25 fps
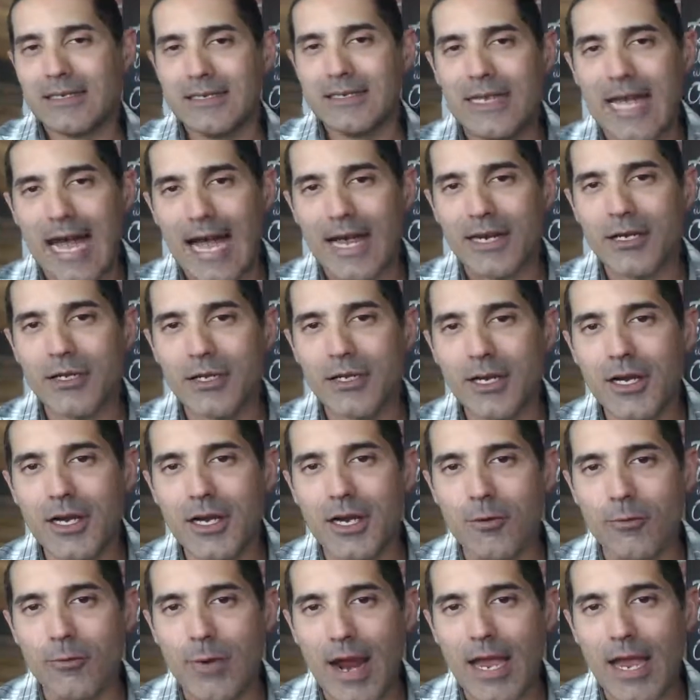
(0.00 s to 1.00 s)
Not
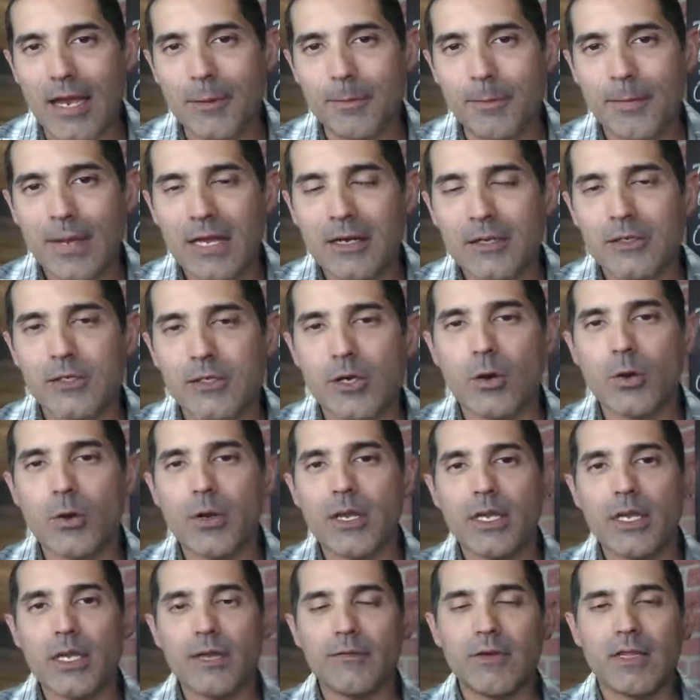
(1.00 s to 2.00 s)
good, right?
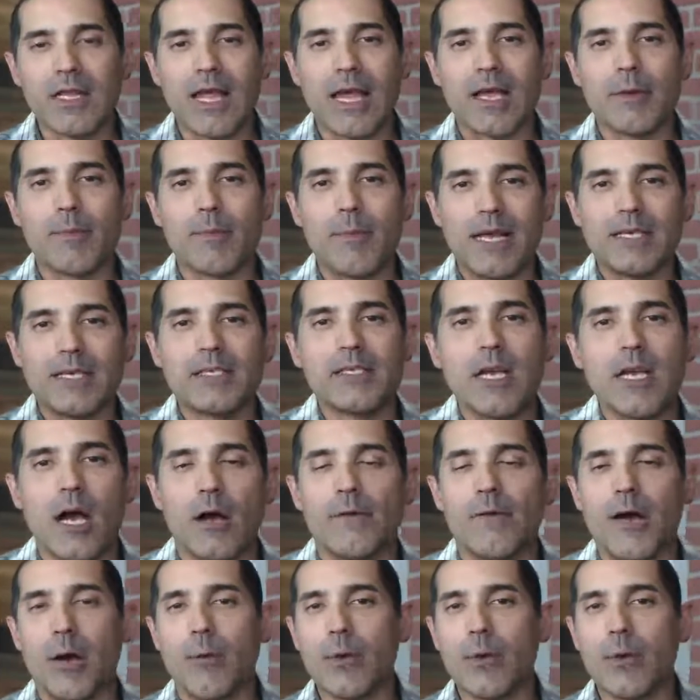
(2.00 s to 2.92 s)
So even like myself,